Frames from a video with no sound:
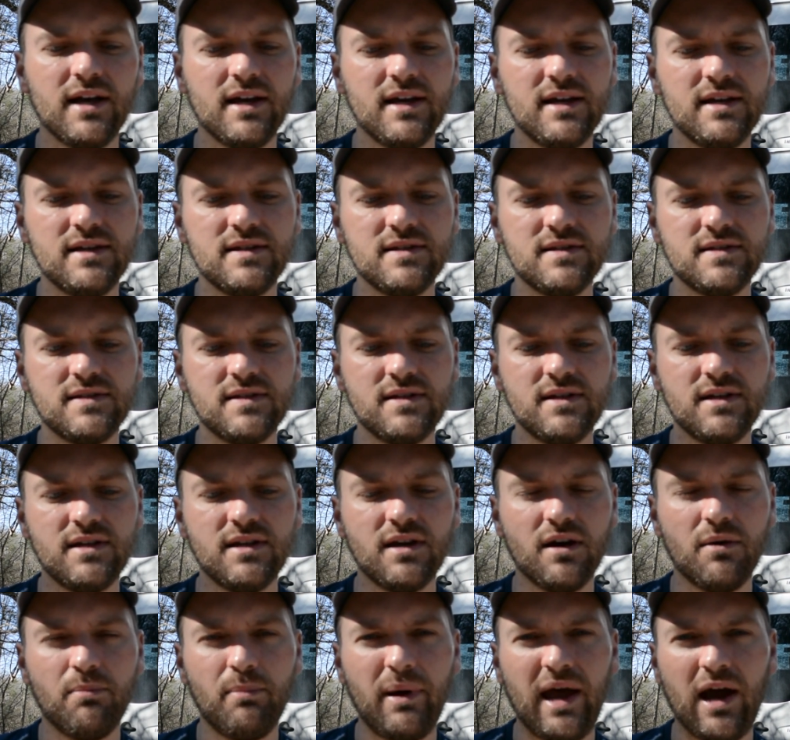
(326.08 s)
is
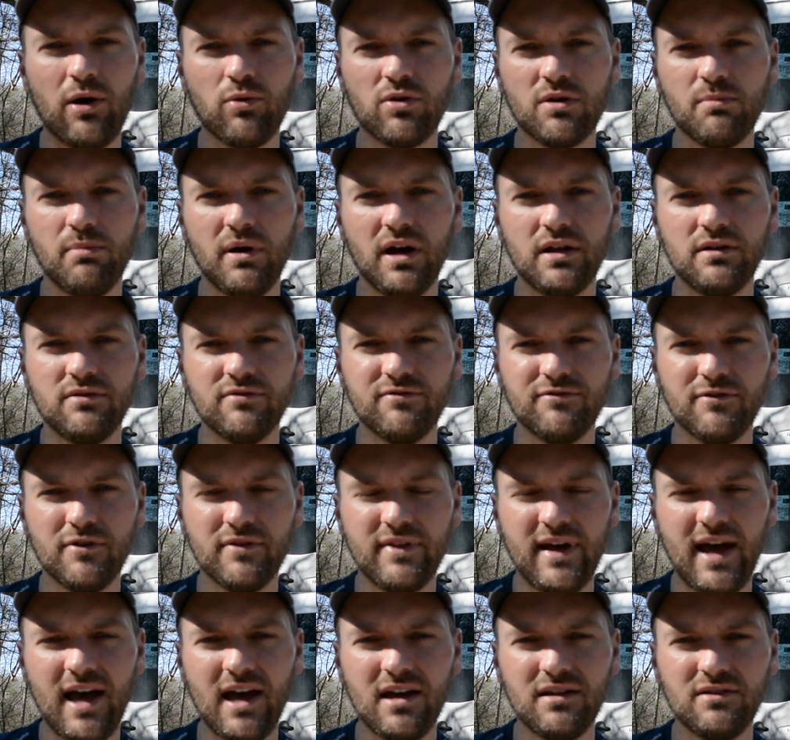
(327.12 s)
the power button for
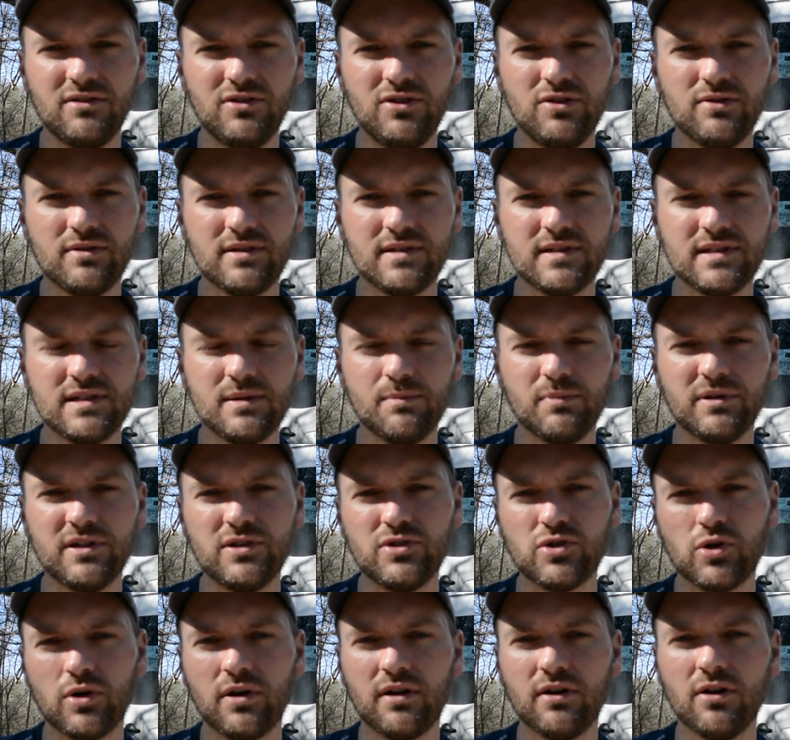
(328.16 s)
that, and you can simply
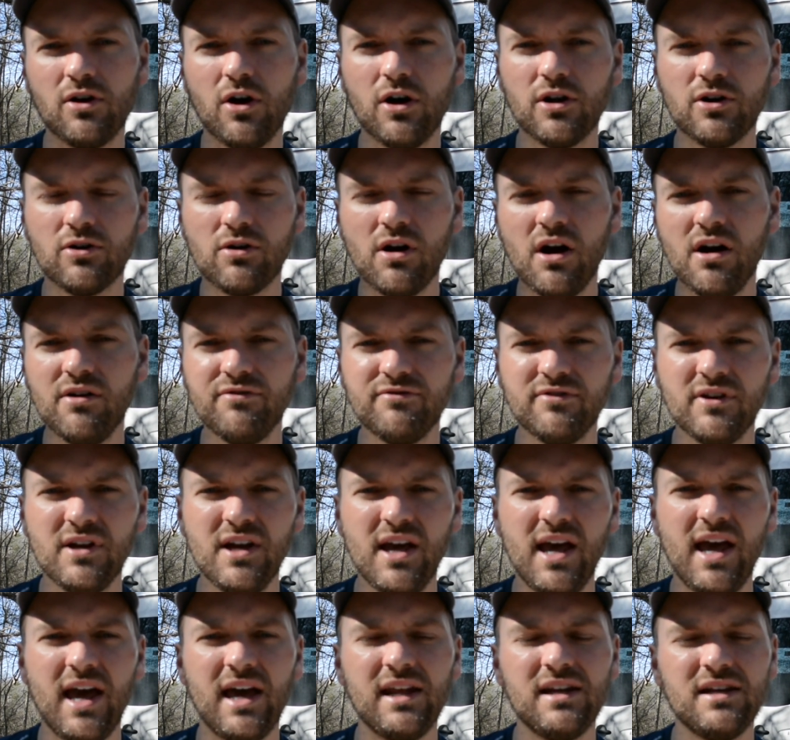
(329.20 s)
turn it on or off,
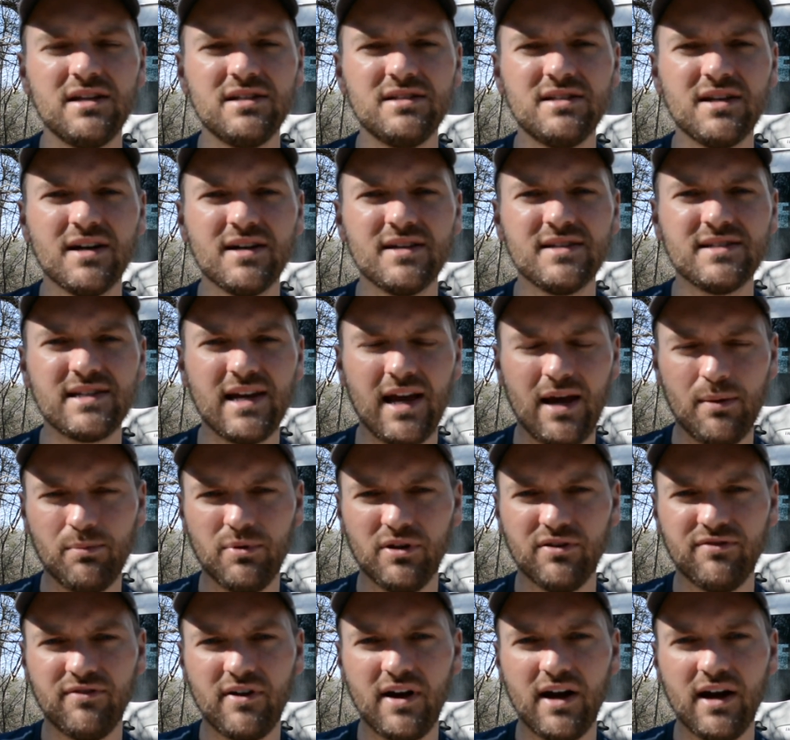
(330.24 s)
and it does
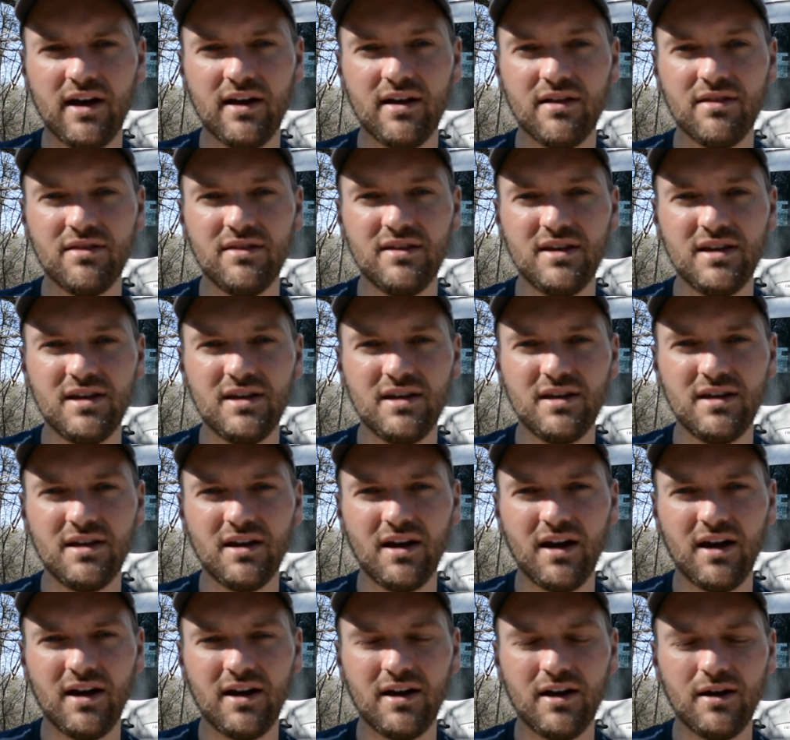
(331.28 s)
amplify the
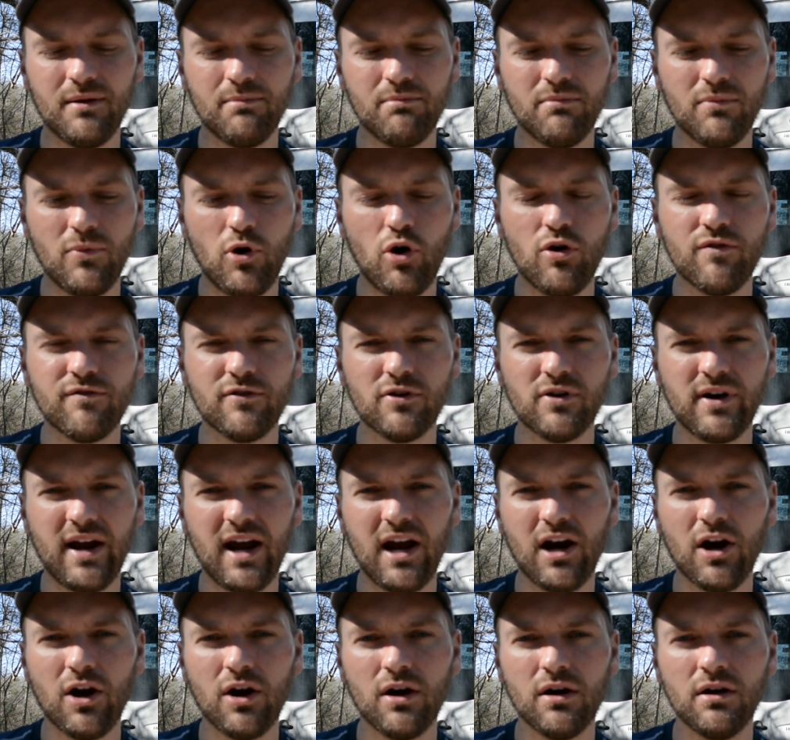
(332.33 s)

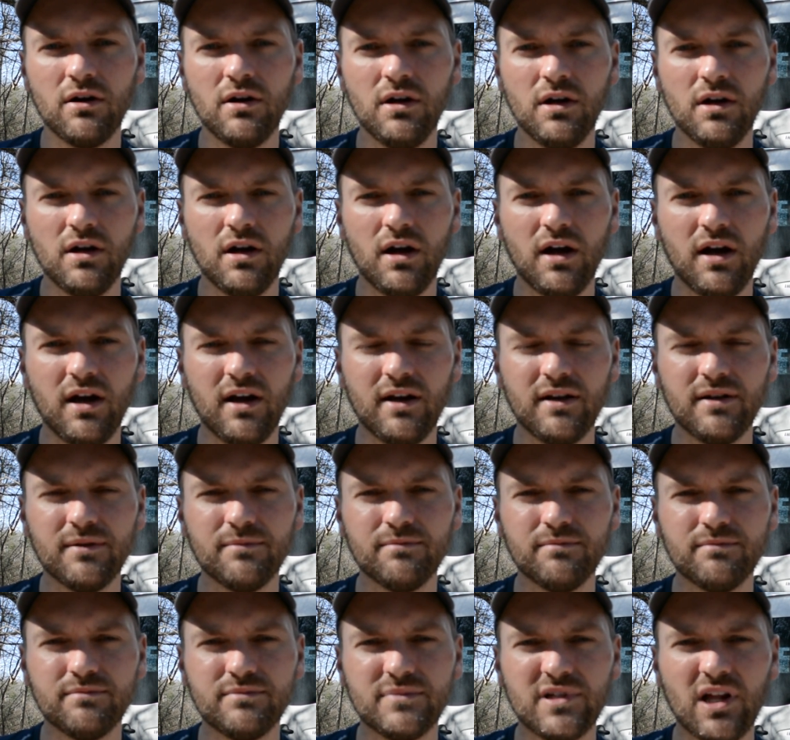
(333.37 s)
over-air
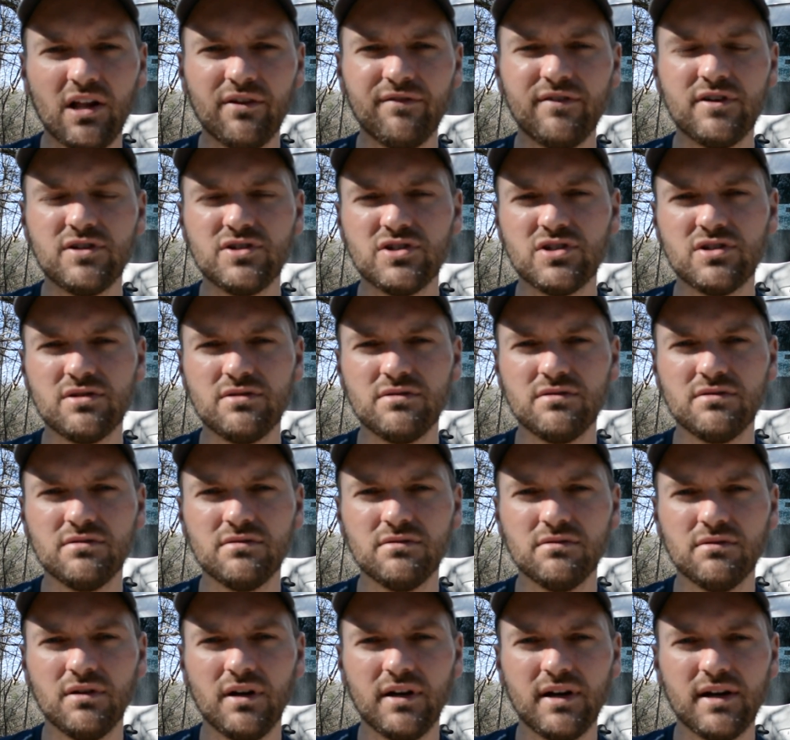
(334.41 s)
television
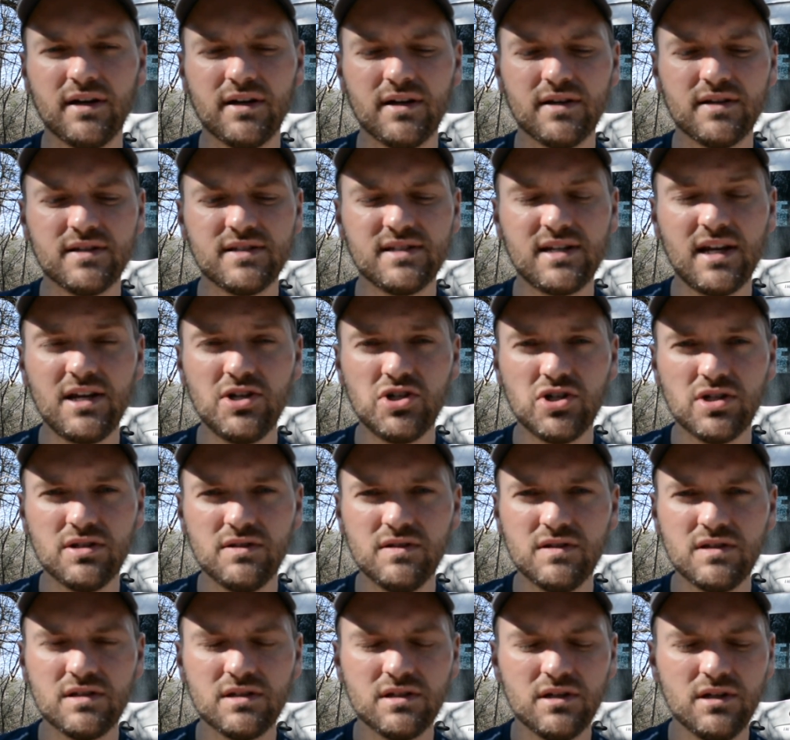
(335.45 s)

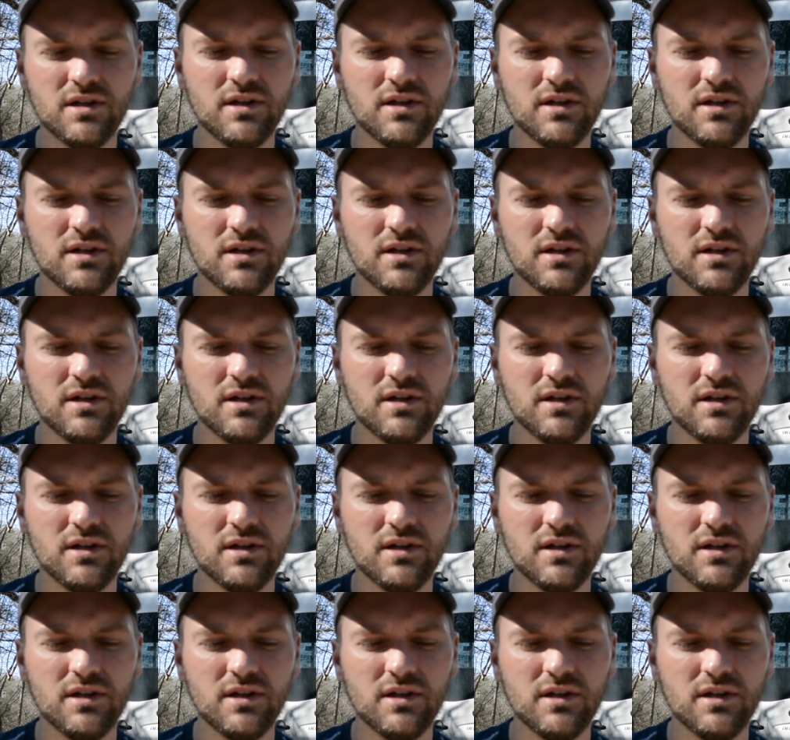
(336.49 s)
stations.